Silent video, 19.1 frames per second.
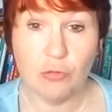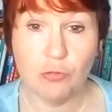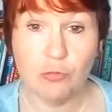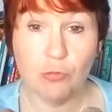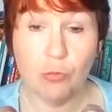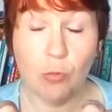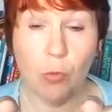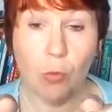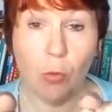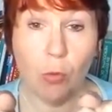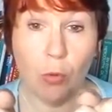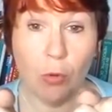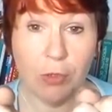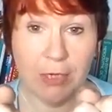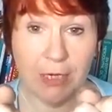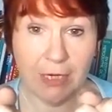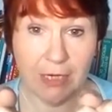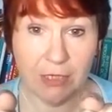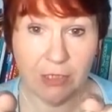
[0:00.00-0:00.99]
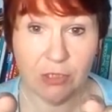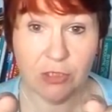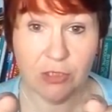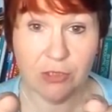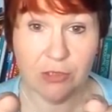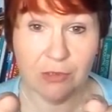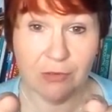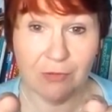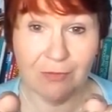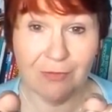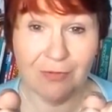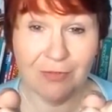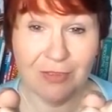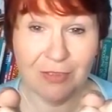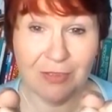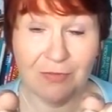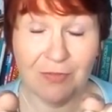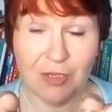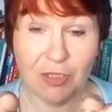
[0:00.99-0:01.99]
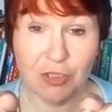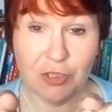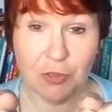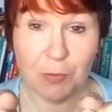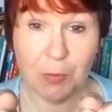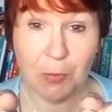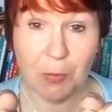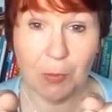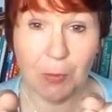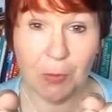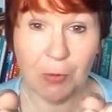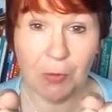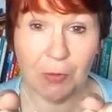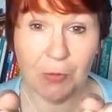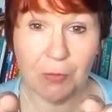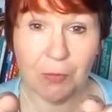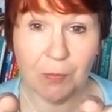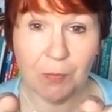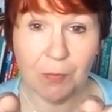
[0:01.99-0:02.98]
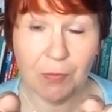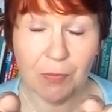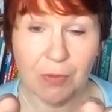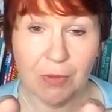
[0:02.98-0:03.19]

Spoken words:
drawn into the vegetable oil,